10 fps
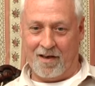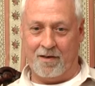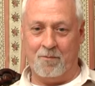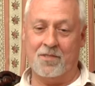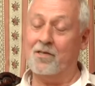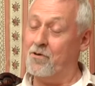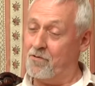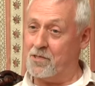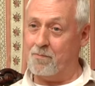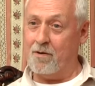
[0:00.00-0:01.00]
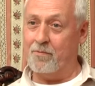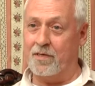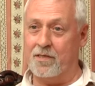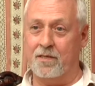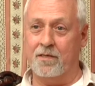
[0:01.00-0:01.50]
it was a glorious
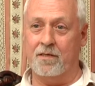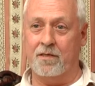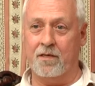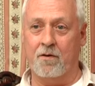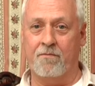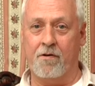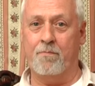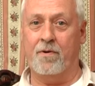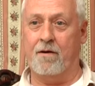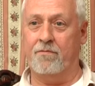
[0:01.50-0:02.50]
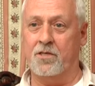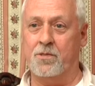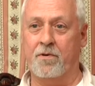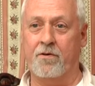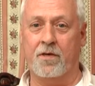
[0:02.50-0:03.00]
moment, and a very powerful
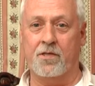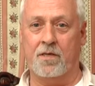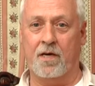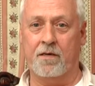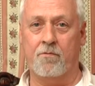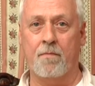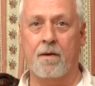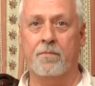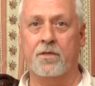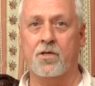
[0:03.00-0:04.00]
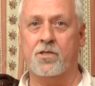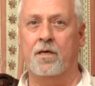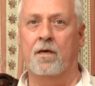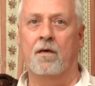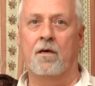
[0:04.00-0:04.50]
experience. And I can remember just
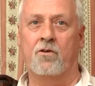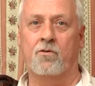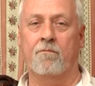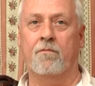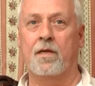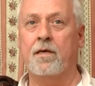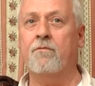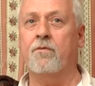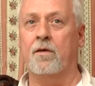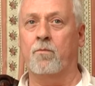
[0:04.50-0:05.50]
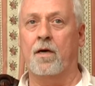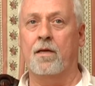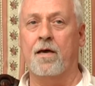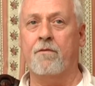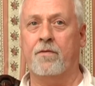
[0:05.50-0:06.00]
sort of leaving, when I
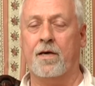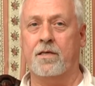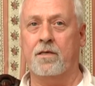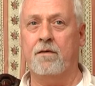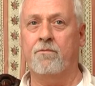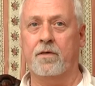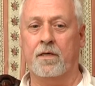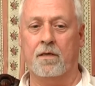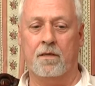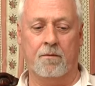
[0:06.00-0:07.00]
left that evening,